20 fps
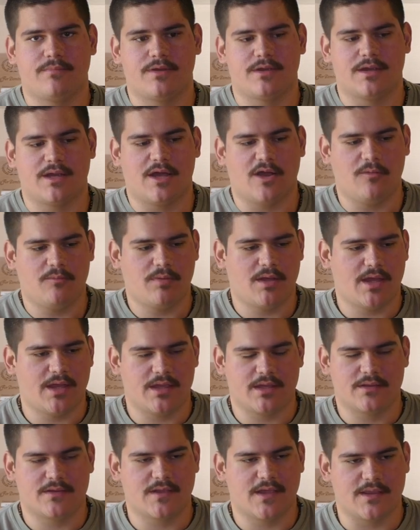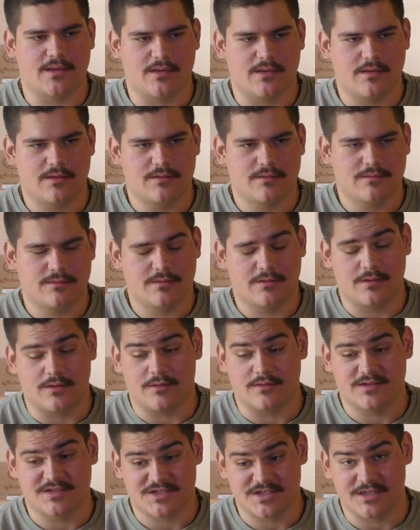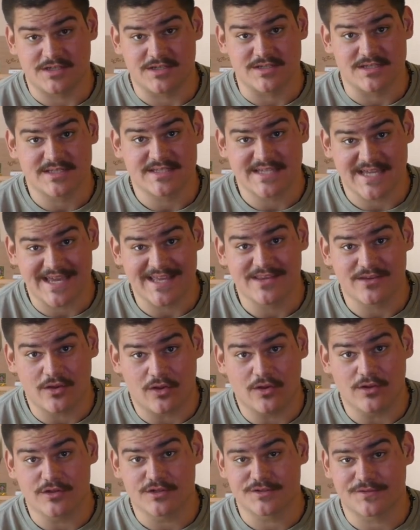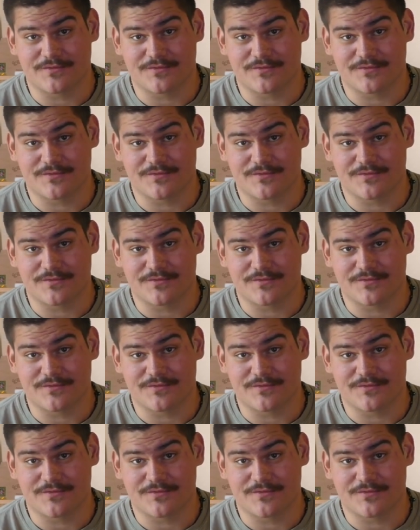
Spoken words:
but I'll buy a $10